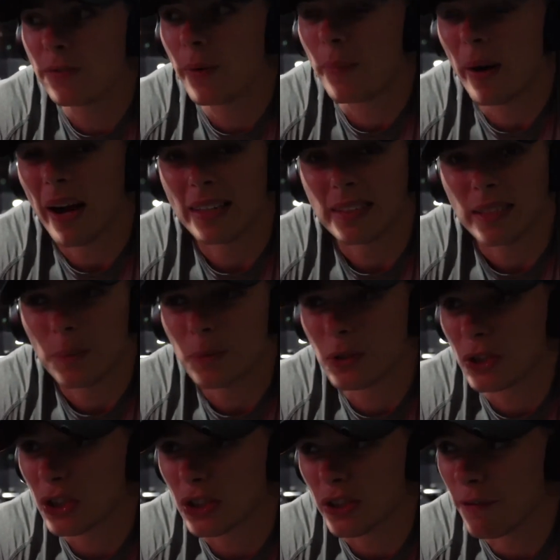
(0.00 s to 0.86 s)
for
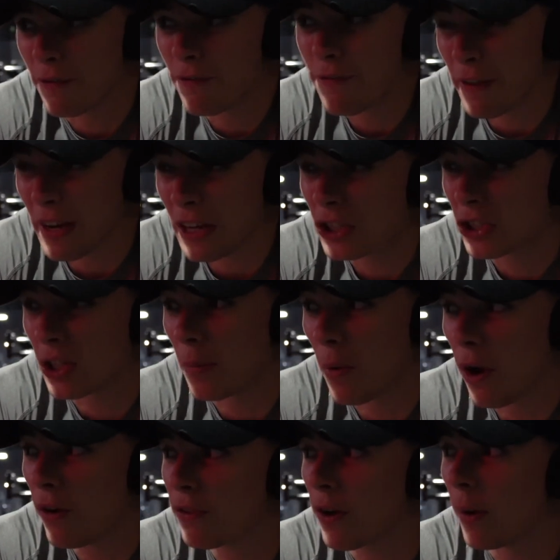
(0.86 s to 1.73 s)
biceps just to finish
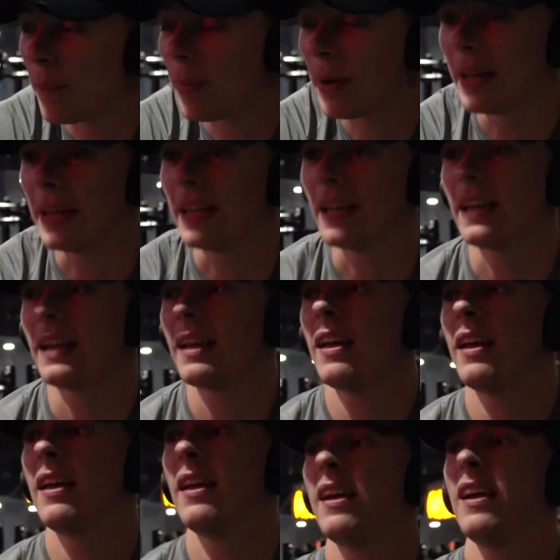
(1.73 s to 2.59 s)
them off completely.
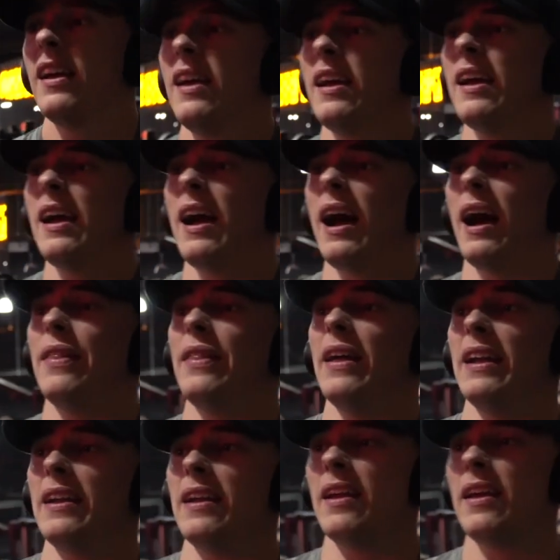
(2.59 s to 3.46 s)
And
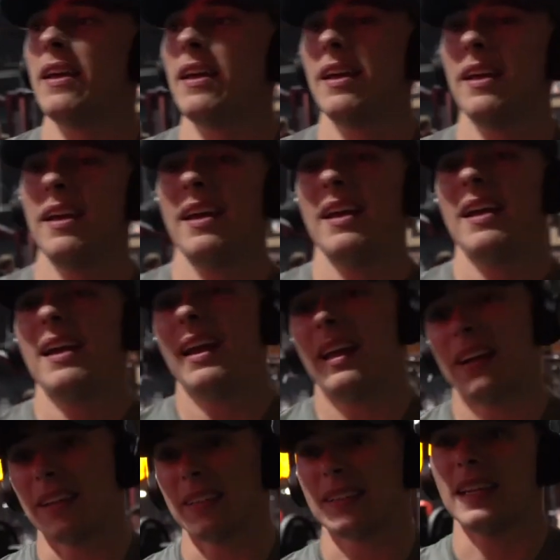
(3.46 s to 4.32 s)
then,
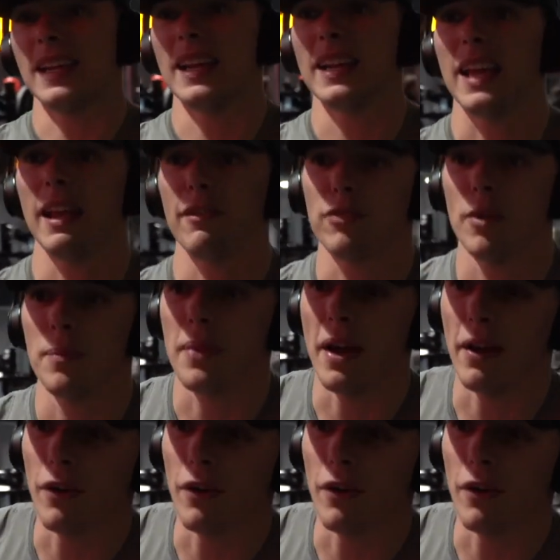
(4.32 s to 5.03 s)
like I say, give them